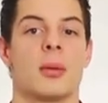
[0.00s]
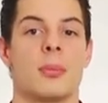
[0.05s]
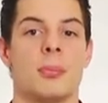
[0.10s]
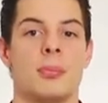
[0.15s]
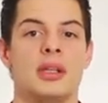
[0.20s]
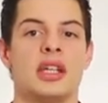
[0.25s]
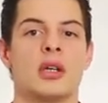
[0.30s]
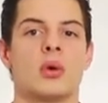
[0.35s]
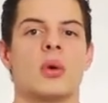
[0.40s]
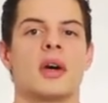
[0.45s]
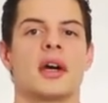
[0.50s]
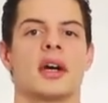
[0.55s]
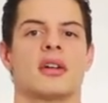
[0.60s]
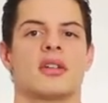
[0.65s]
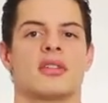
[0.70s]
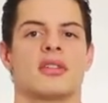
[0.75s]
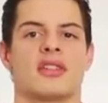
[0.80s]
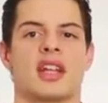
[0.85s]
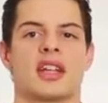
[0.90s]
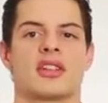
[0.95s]
Be
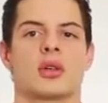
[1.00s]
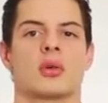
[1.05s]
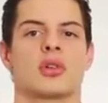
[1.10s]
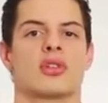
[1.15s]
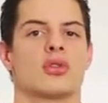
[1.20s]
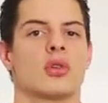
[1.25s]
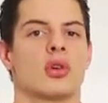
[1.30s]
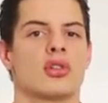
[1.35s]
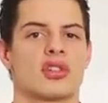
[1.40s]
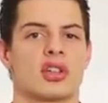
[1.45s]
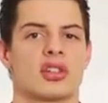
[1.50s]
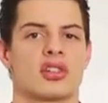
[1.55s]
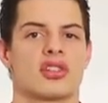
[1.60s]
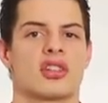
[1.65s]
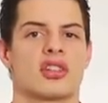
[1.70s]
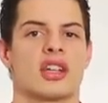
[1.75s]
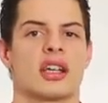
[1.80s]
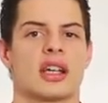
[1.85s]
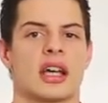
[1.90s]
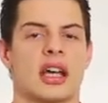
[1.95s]
aware that there is no such
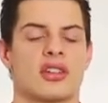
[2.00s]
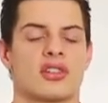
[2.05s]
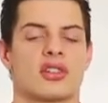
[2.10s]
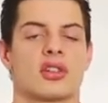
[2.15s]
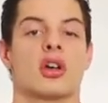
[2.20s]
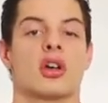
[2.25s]
thing as